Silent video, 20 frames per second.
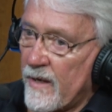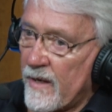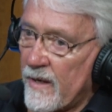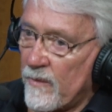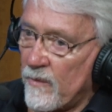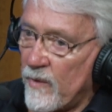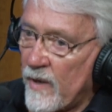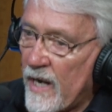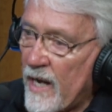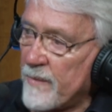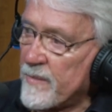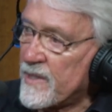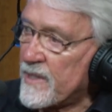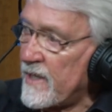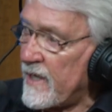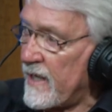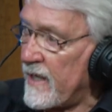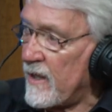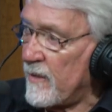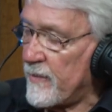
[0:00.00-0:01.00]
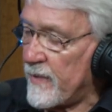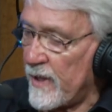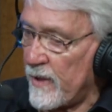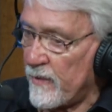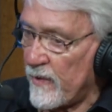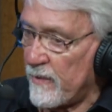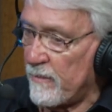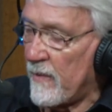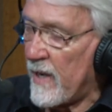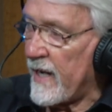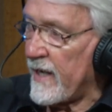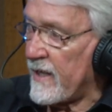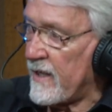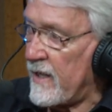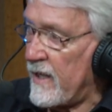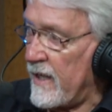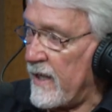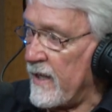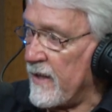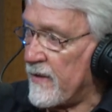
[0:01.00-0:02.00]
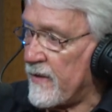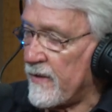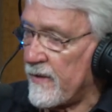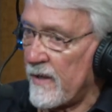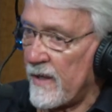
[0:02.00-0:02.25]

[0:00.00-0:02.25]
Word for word: when I'm sitting up there with Mike Keith,